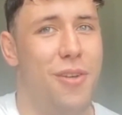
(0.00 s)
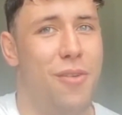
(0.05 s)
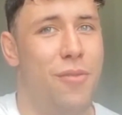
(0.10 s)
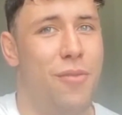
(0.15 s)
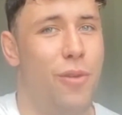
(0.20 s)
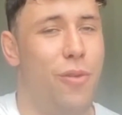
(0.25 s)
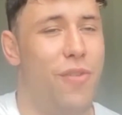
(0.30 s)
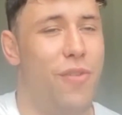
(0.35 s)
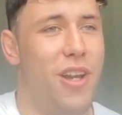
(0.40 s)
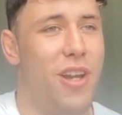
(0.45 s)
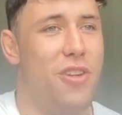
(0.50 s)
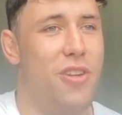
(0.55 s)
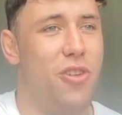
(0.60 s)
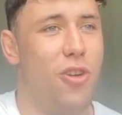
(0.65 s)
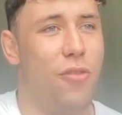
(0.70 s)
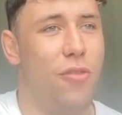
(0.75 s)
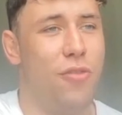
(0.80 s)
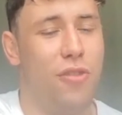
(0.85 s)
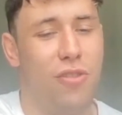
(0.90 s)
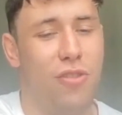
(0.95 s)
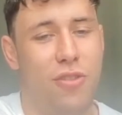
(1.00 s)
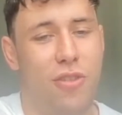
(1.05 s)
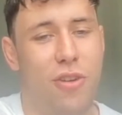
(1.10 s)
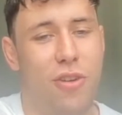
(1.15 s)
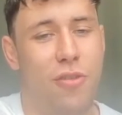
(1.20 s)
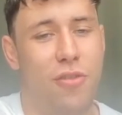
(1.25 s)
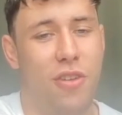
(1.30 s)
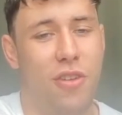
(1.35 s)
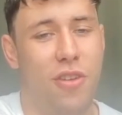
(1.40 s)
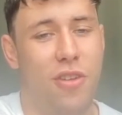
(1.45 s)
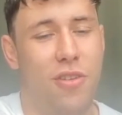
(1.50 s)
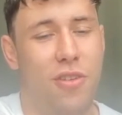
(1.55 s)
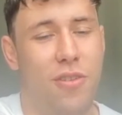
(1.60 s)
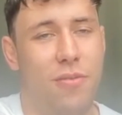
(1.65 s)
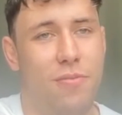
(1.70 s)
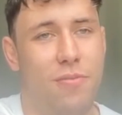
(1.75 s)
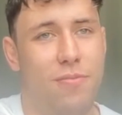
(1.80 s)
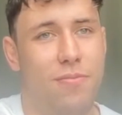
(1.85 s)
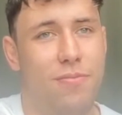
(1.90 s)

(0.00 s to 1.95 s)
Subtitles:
full of energy off the